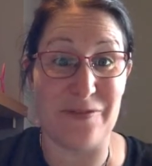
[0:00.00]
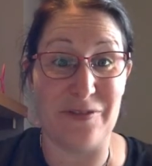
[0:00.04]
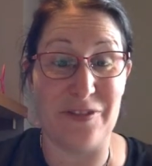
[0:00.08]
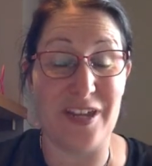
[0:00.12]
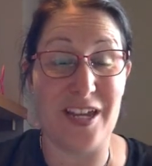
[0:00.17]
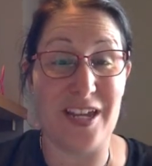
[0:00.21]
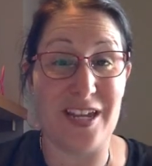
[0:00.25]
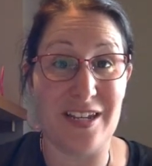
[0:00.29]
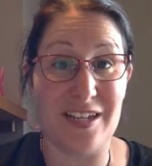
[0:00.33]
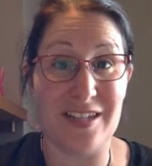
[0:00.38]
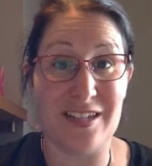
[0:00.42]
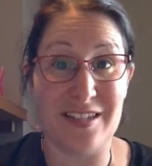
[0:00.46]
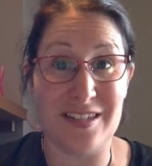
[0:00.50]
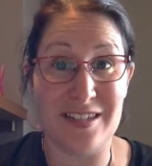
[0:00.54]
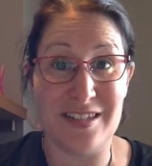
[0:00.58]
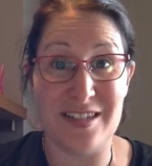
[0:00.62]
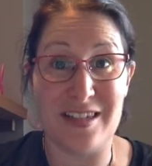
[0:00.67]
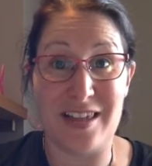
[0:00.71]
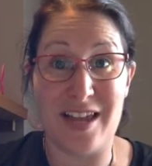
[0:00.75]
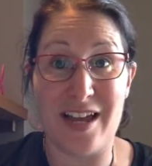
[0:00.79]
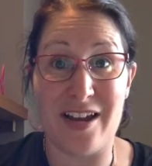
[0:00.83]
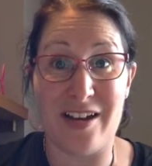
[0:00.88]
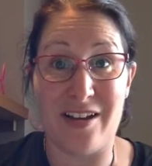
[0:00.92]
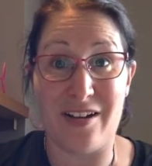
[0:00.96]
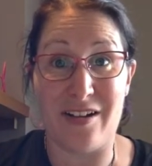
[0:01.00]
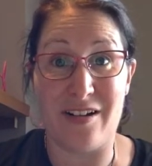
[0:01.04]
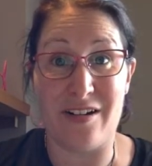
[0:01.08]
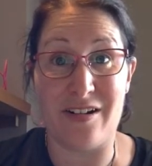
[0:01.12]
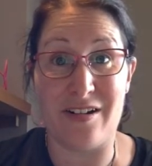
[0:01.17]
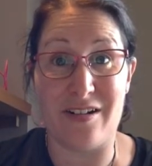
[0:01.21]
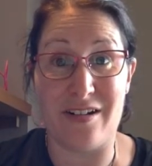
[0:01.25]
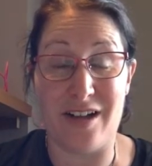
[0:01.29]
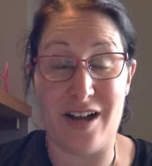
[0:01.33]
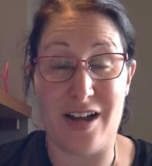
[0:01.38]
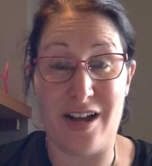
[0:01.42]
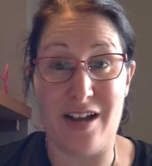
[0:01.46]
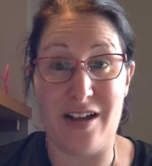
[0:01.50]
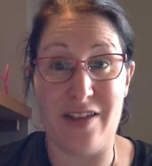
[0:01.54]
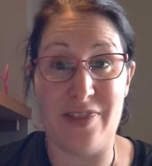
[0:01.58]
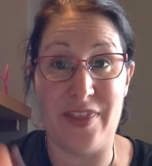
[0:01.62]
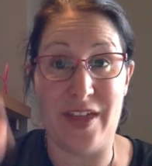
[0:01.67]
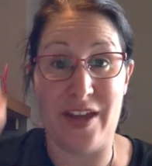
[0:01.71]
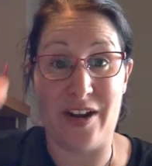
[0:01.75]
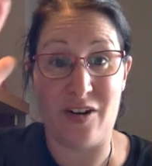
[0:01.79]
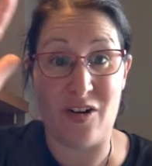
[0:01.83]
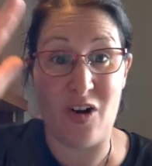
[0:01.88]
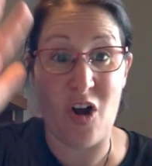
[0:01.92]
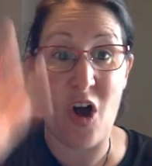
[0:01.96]
things that
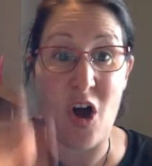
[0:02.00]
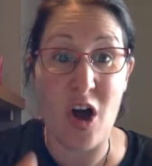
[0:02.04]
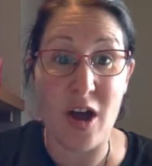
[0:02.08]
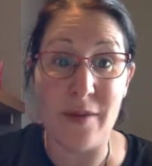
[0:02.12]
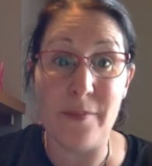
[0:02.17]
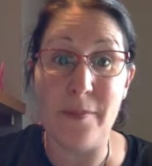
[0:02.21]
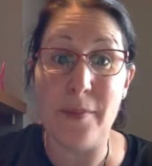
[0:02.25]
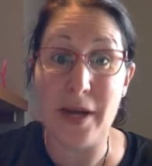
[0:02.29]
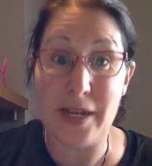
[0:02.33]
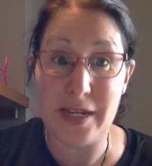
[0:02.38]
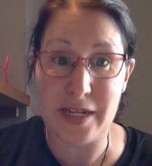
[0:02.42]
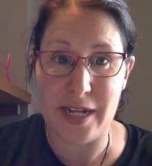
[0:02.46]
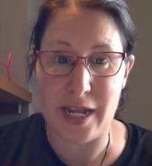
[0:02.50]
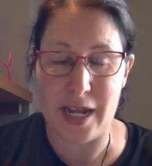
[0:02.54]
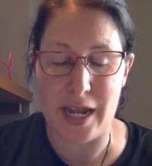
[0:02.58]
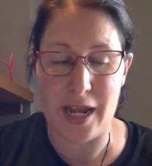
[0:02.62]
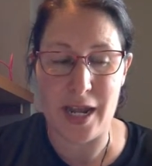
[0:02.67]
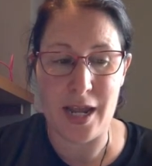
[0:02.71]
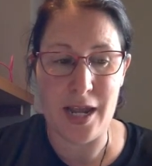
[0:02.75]
are on Monday.